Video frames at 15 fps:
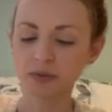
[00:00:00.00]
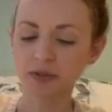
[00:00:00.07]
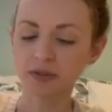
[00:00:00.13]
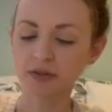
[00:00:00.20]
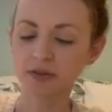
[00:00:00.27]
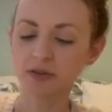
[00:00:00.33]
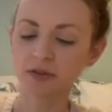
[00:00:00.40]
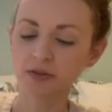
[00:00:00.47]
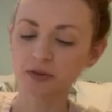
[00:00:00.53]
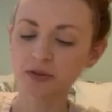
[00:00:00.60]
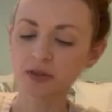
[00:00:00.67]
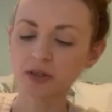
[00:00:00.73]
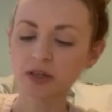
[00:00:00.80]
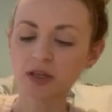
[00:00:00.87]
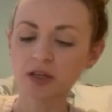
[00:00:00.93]
we are going to
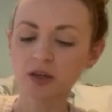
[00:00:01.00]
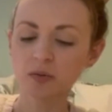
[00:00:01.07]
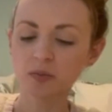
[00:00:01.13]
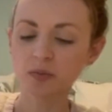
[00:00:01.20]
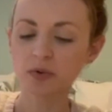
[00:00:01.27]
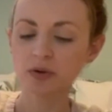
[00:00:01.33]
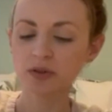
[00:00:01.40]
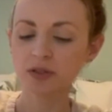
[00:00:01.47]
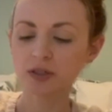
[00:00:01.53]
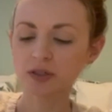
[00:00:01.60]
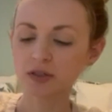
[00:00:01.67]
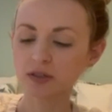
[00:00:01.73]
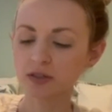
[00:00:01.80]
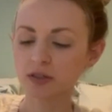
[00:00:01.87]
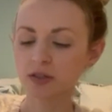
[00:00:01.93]
put
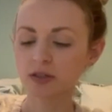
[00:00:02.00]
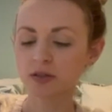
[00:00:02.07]
it